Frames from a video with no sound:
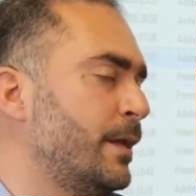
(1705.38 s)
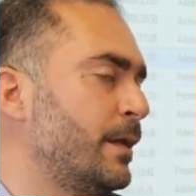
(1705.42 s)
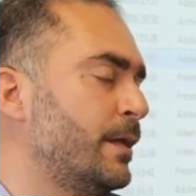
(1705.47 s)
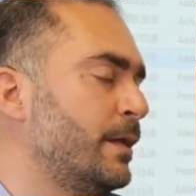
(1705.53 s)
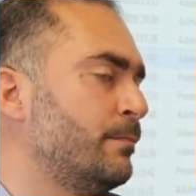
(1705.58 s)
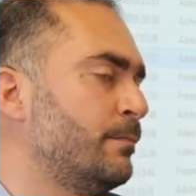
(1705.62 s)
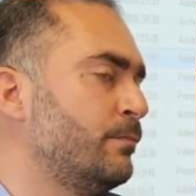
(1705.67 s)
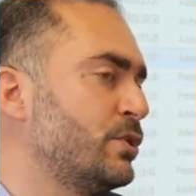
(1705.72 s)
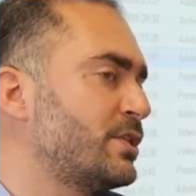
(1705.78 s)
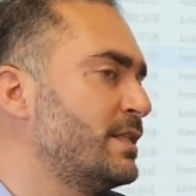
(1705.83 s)

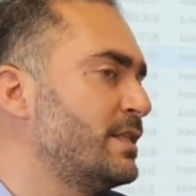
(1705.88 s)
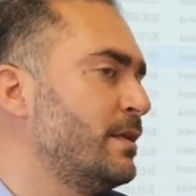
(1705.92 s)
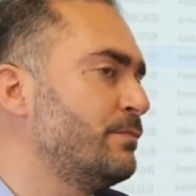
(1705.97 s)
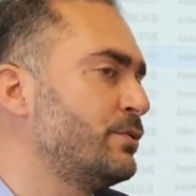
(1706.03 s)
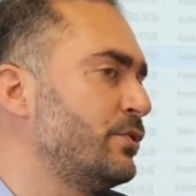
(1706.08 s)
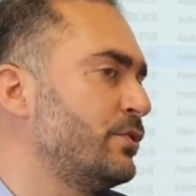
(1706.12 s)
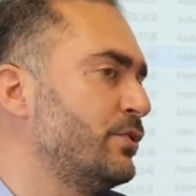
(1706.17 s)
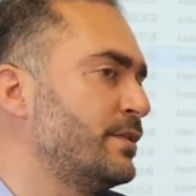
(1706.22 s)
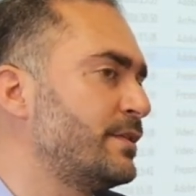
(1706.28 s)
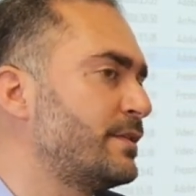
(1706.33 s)
Muslim
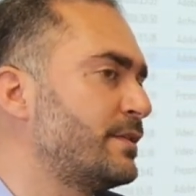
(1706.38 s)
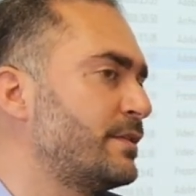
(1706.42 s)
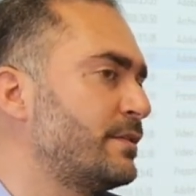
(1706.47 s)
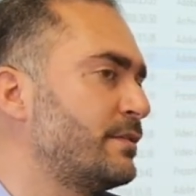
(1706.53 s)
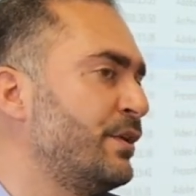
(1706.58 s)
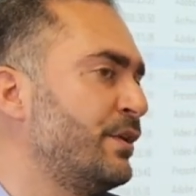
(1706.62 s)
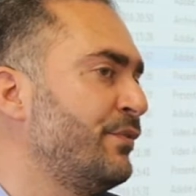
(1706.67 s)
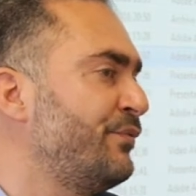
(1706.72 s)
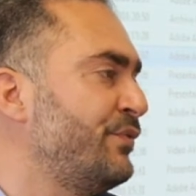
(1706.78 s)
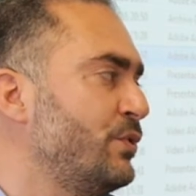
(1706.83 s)
jurists
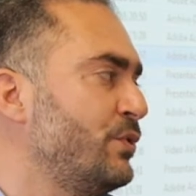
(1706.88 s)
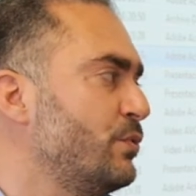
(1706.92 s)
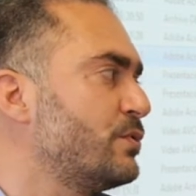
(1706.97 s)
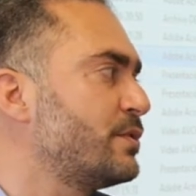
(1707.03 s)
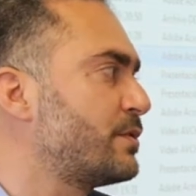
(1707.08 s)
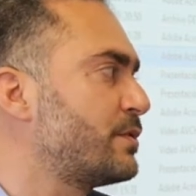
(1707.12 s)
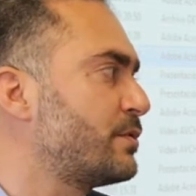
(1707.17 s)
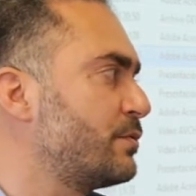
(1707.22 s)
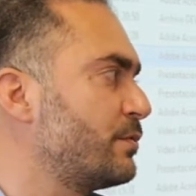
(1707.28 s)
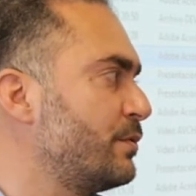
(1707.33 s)

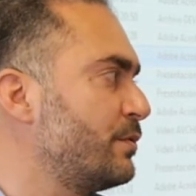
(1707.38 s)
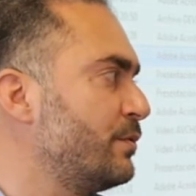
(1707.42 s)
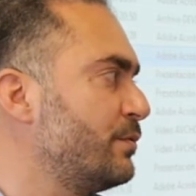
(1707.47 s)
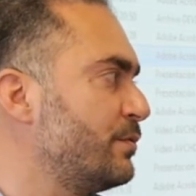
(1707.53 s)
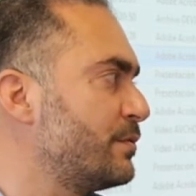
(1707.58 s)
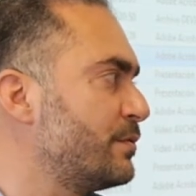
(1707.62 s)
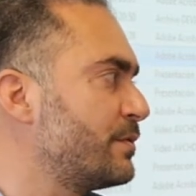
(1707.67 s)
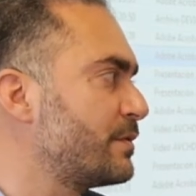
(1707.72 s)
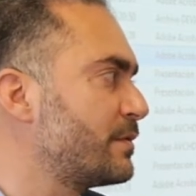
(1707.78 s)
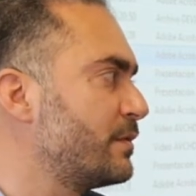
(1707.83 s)
refuse to
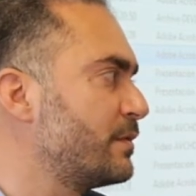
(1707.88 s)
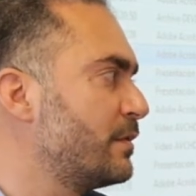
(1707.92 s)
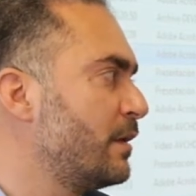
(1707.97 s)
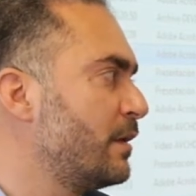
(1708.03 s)
use